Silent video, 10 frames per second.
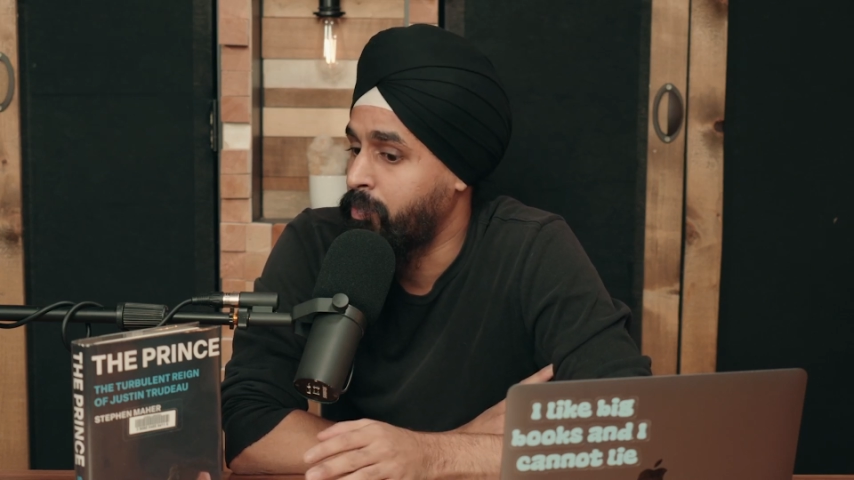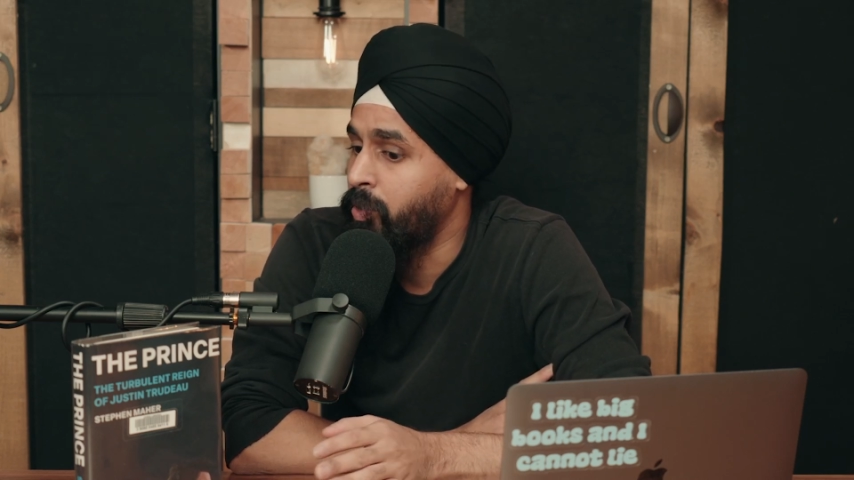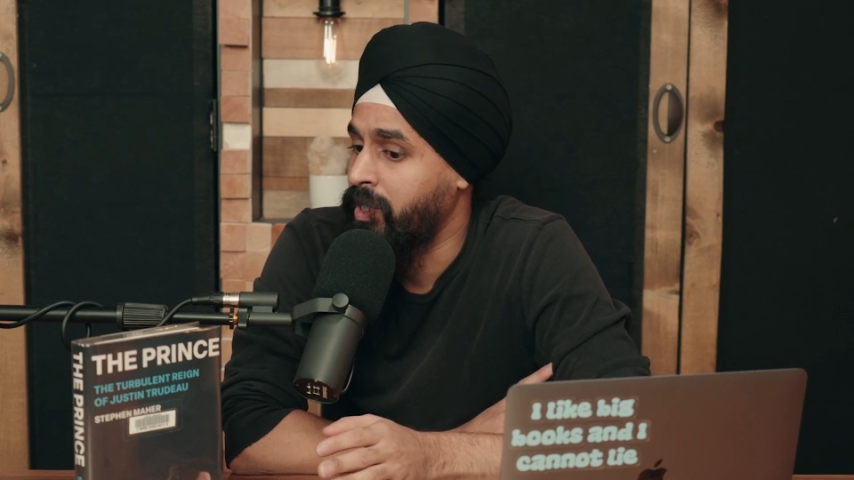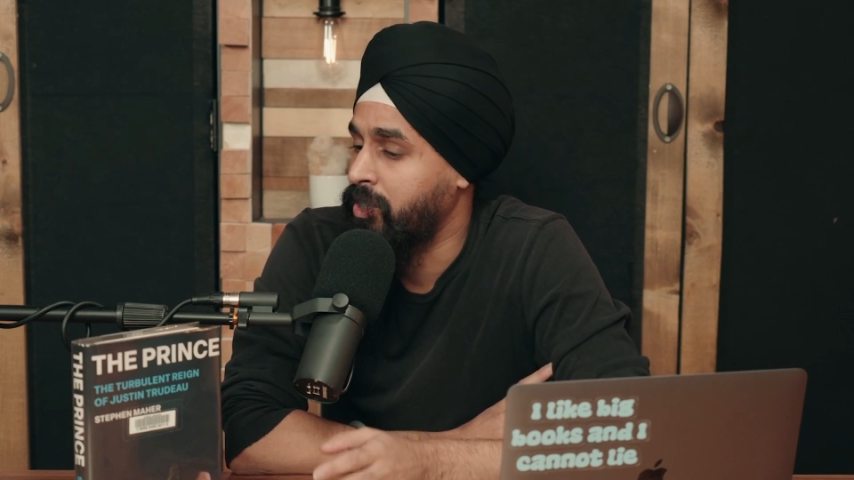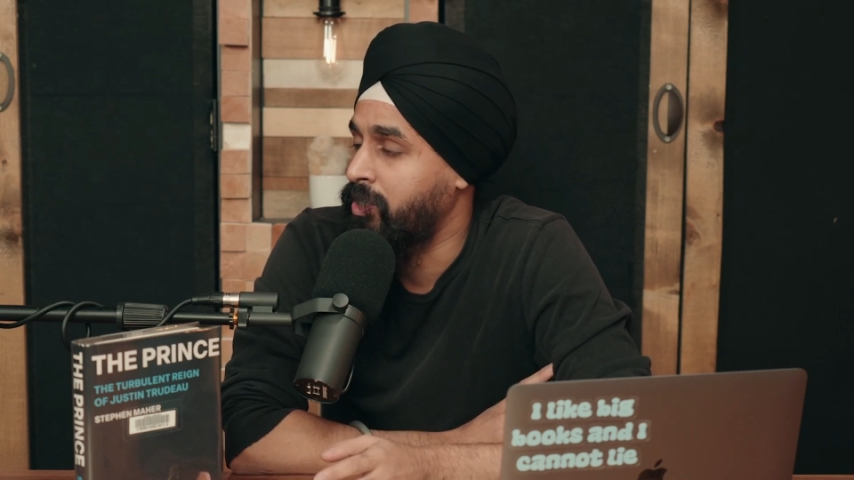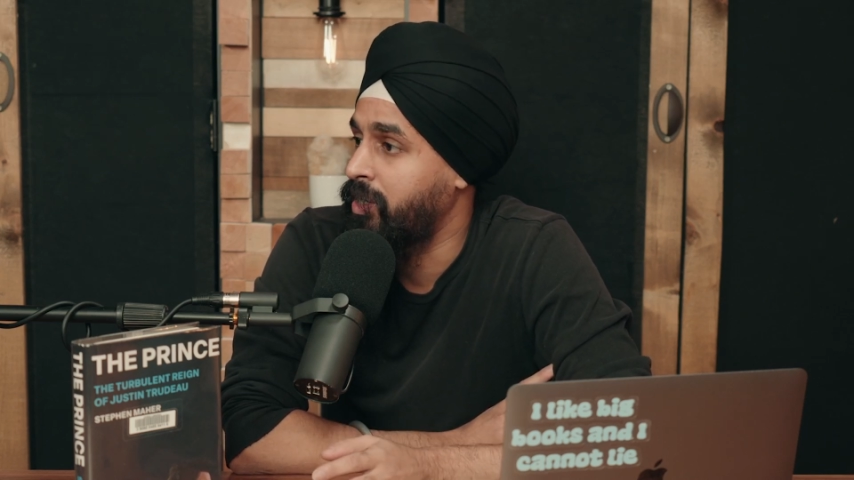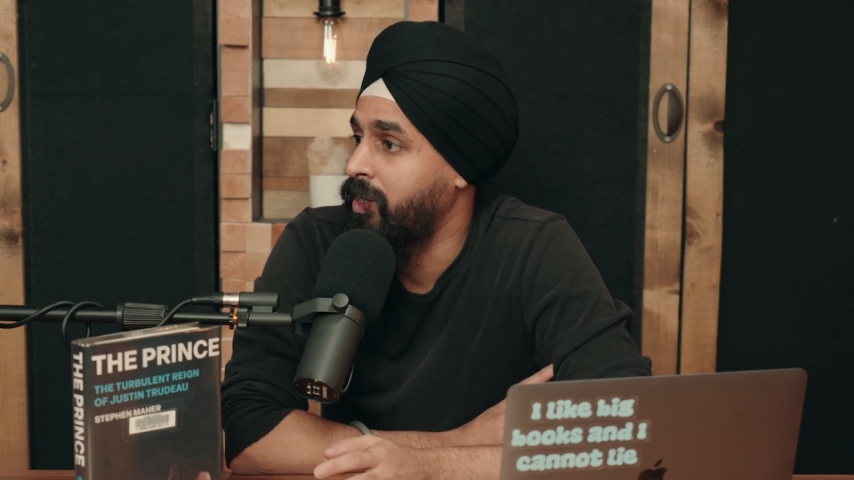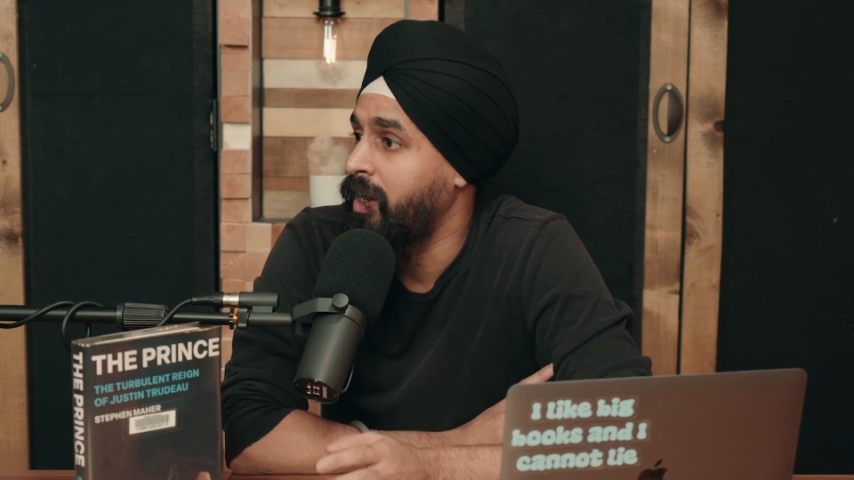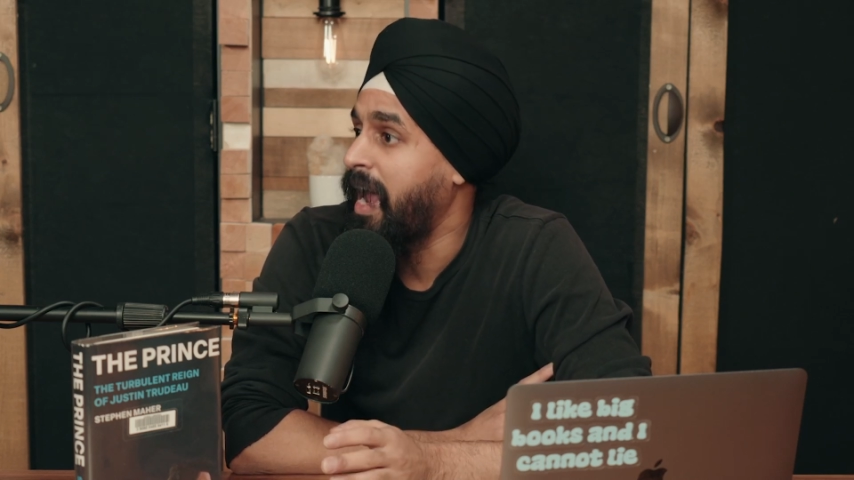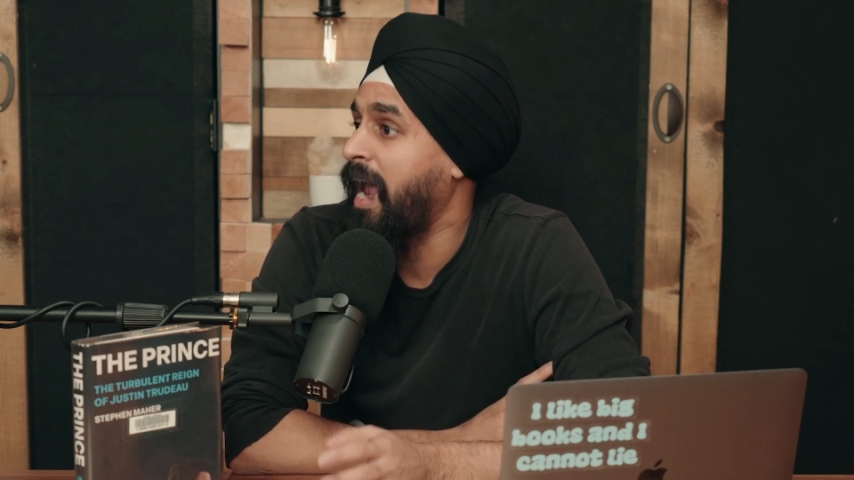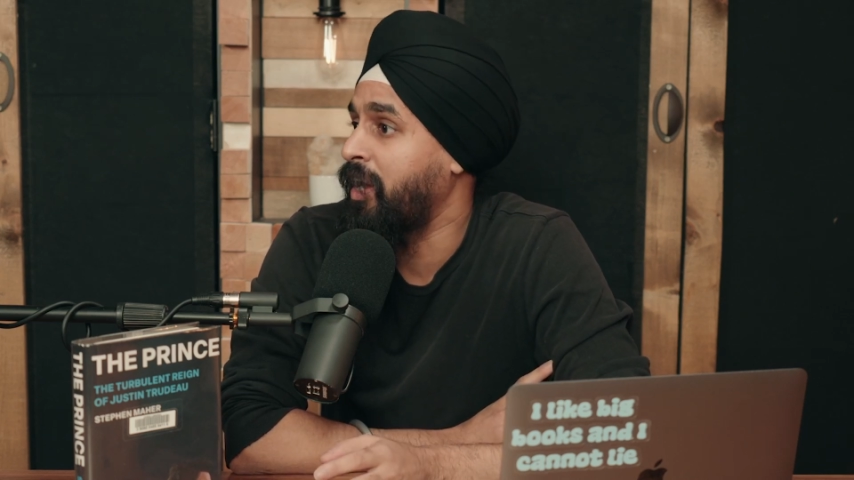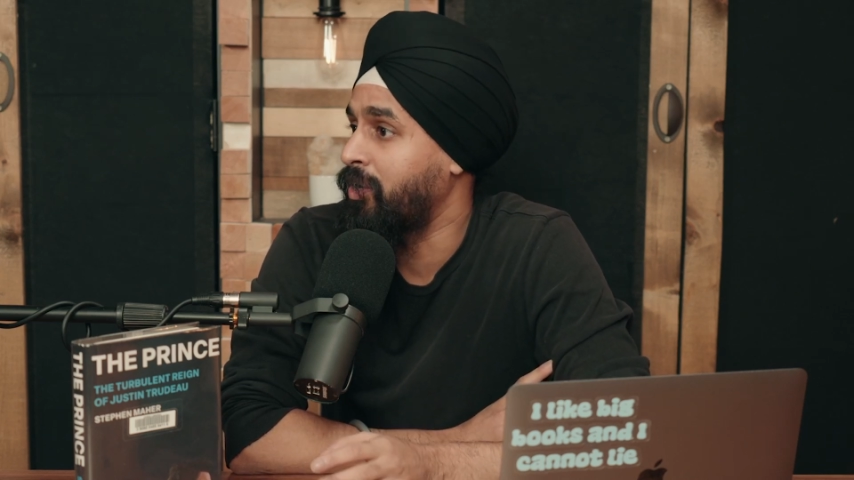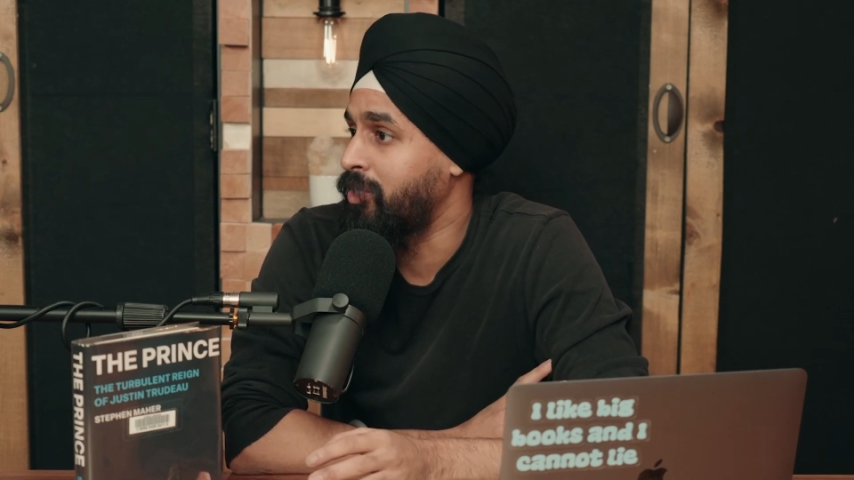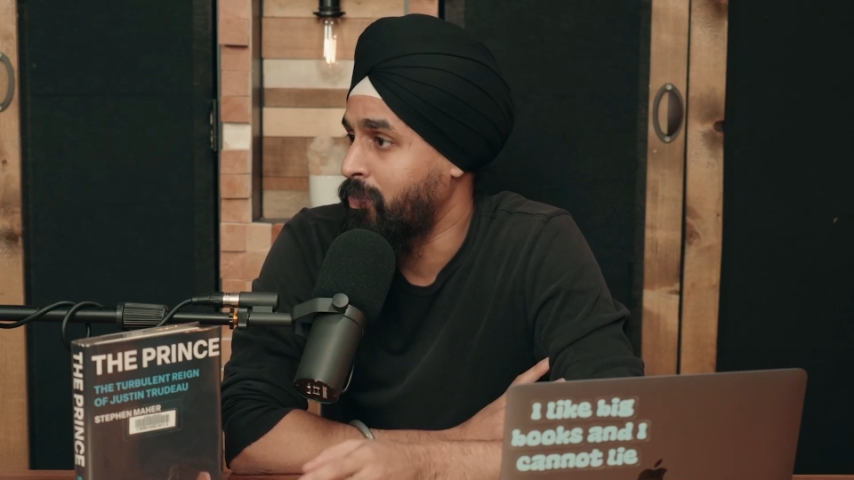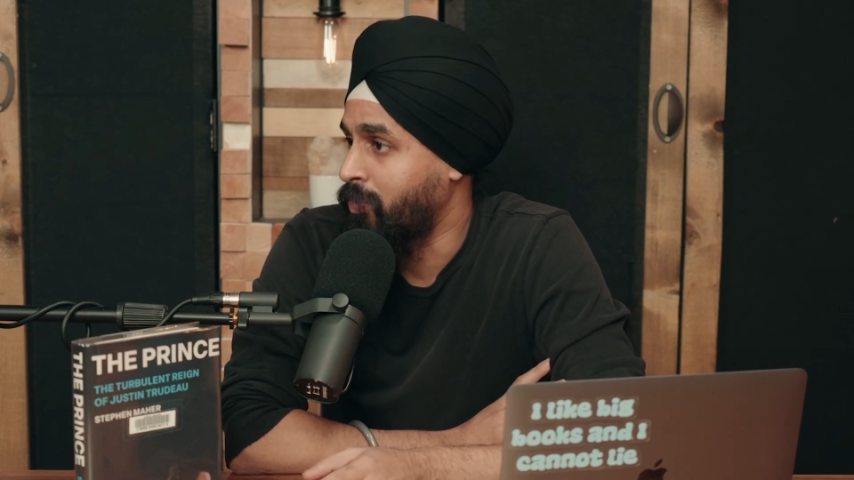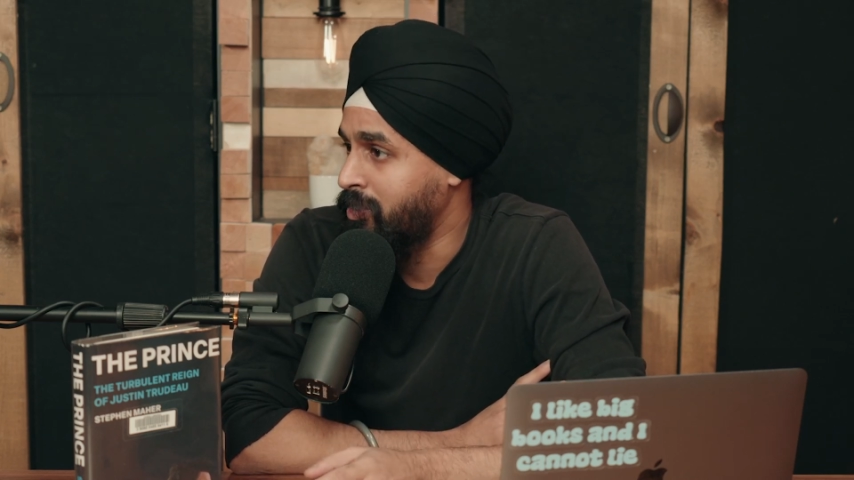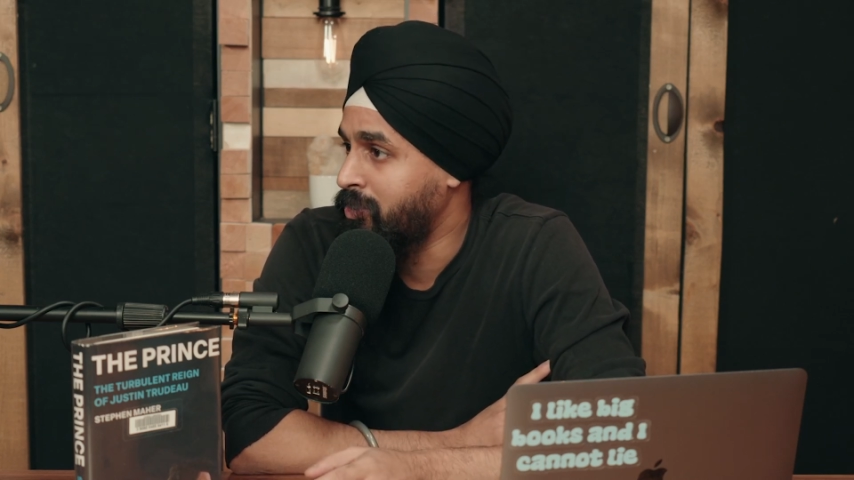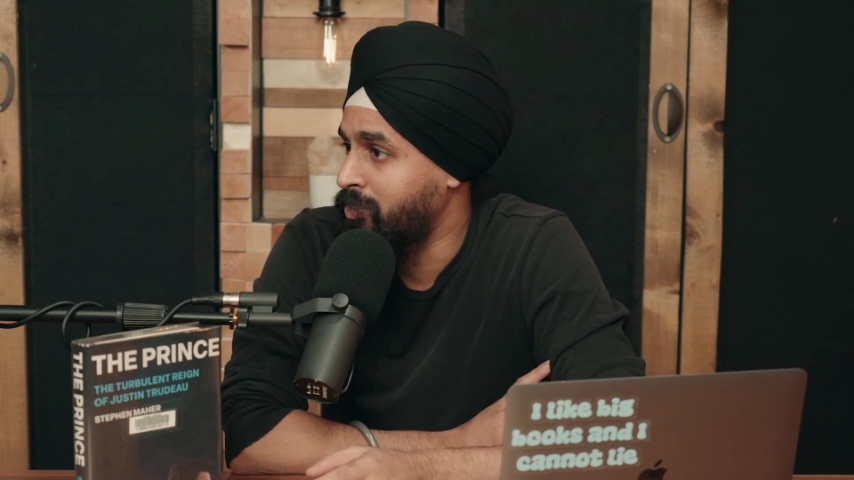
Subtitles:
putting their anger towards